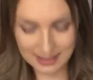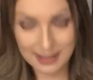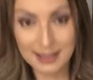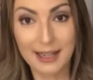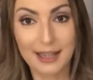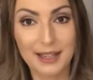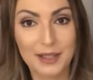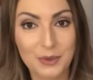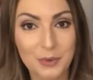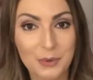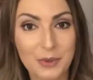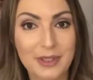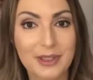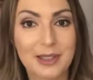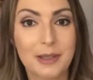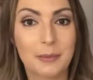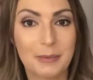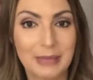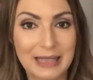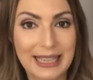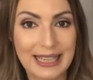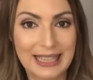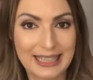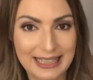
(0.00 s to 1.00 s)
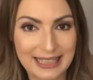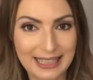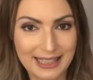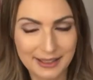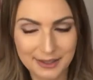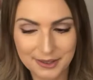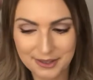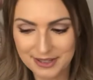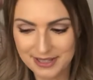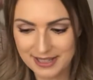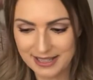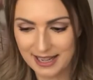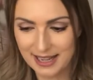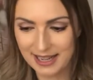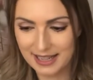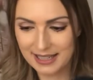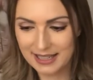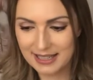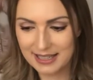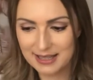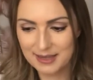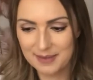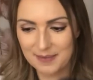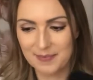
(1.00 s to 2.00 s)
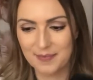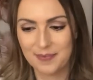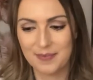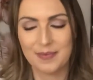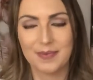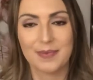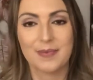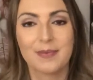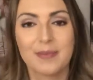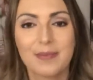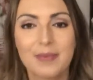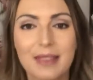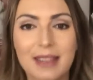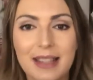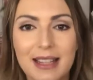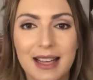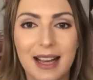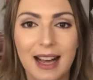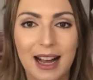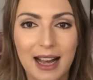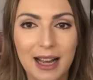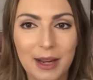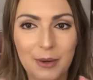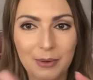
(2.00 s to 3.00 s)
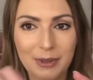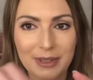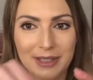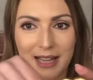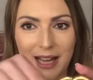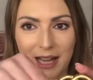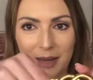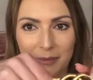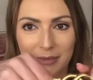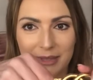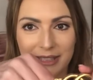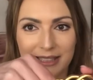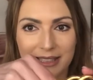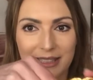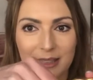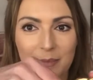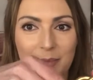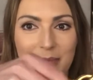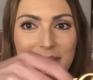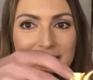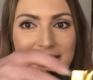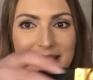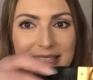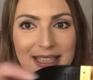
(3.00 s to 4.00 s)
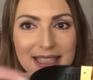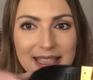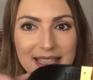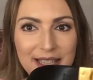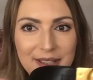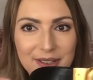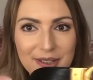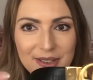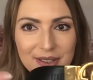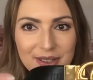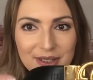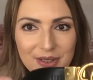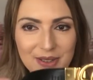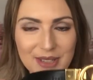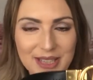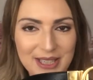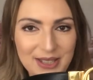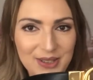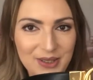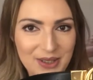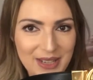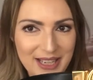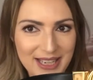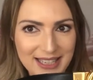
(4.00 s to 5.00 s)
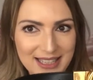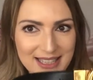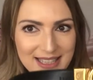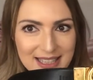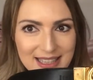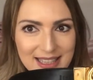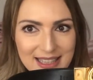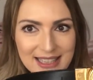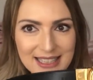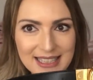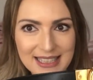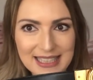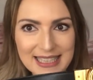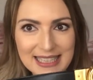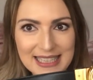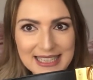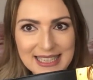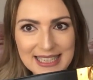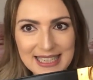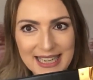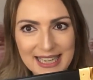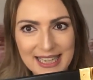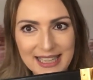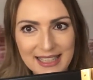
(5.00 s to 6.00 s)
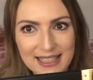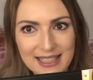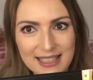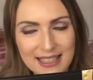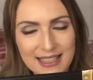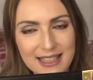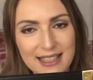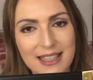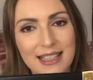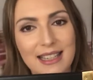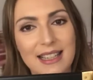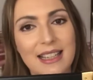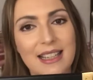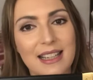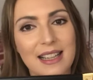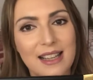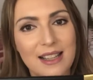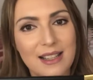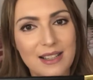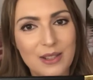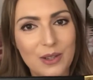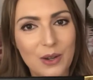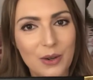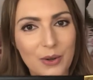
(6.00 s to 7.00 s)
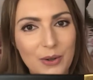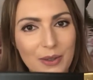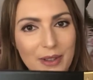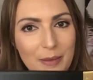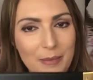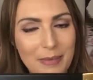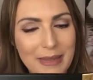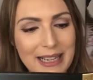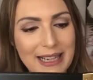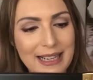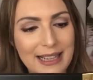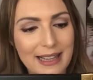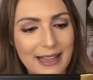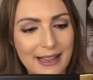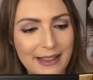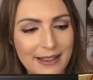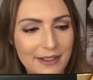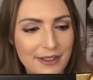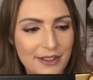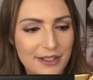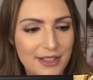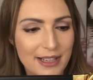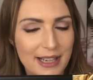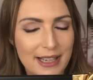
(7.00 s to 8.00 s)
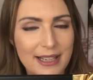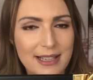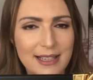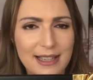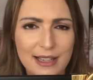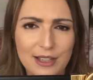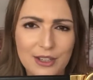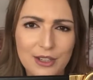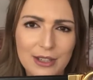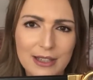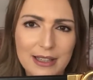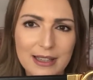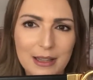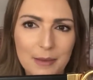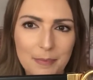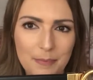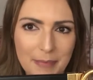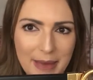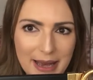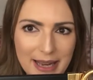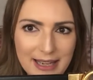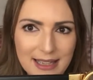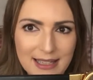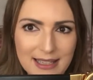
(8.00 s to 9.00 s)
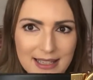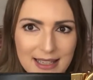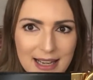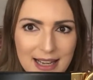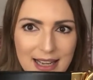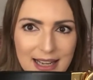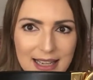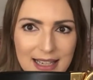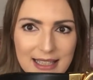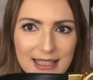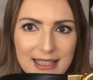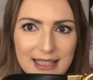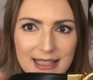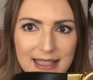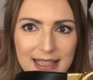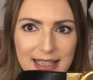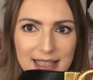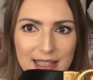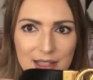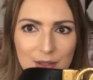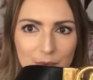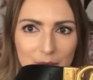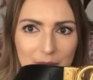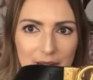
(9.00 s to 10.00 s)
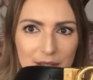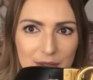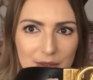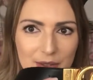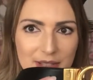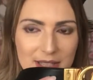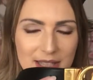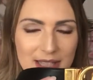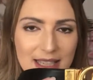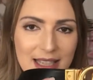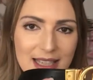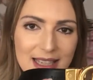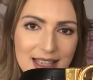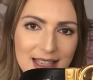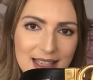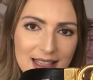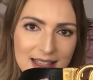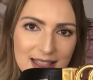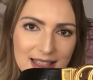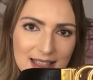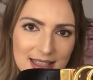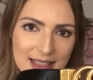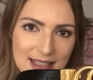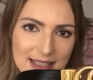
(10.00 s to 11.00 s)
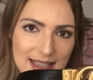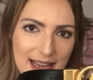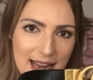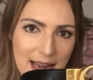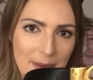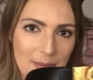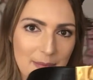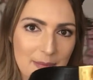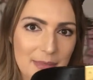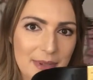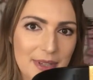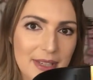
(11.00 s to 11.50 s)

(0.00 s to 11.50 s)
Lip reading: start with the black leather side. I will come a little bit nearer so that you can see the details. So the black leather side is actually the back side. That's why you see the stamp